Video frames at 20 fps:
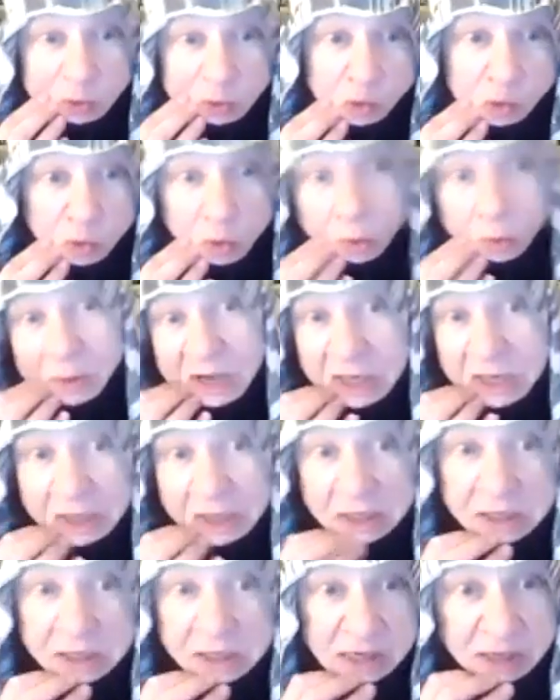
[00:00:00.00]
room
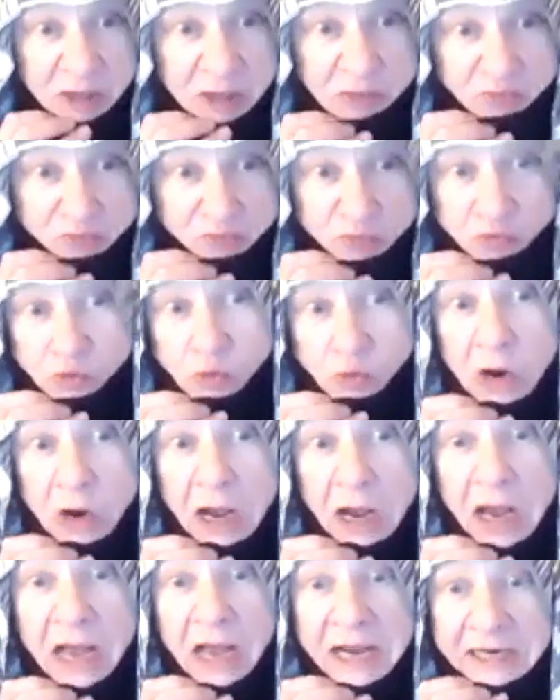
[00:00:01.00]
and
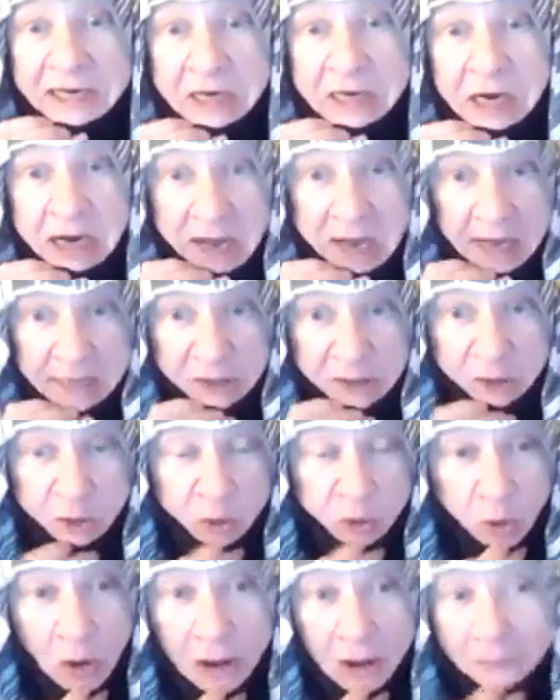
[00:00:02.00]
wine.
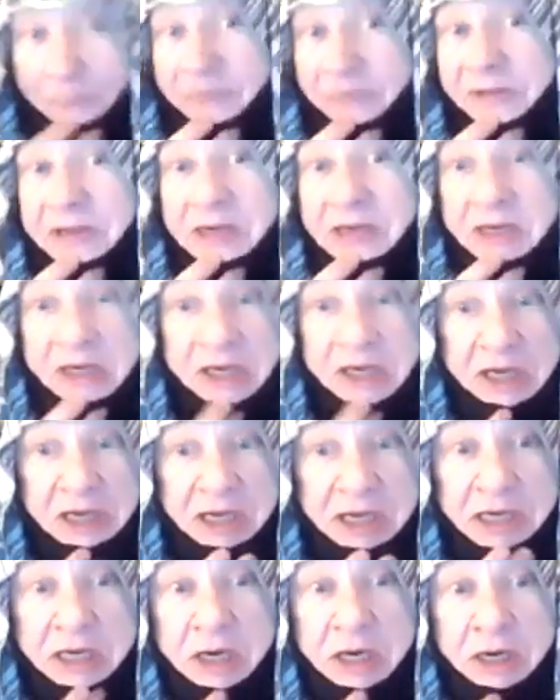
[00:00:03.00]
So I'm
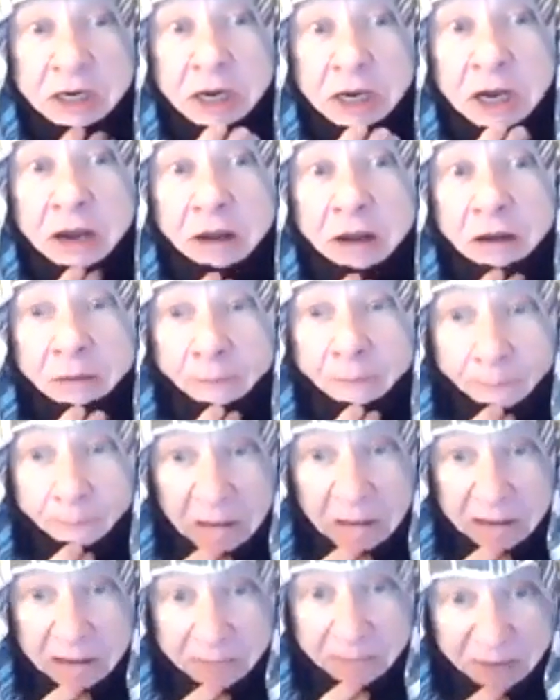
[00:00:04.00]
thinking
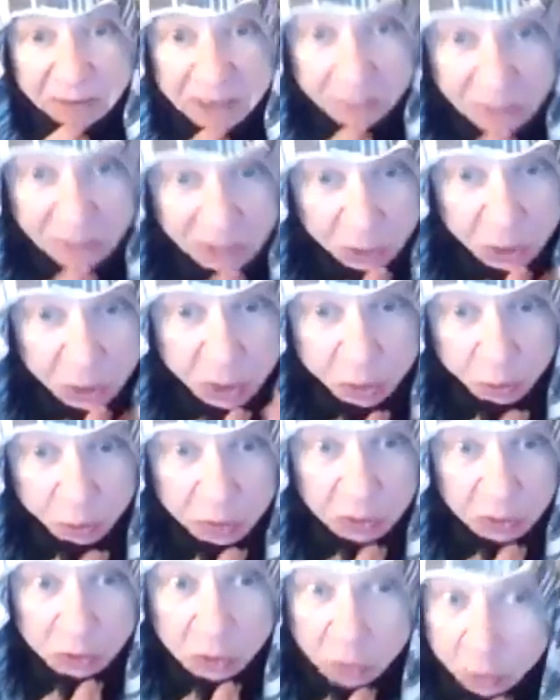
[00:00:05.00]
my payment
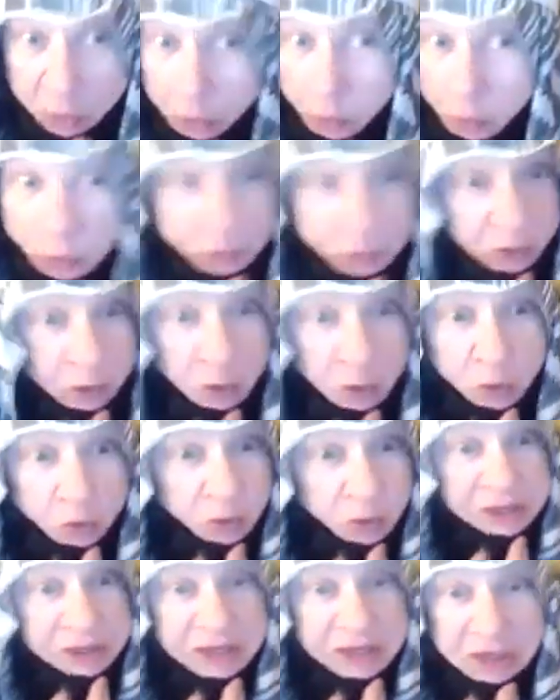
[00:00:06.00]
should include those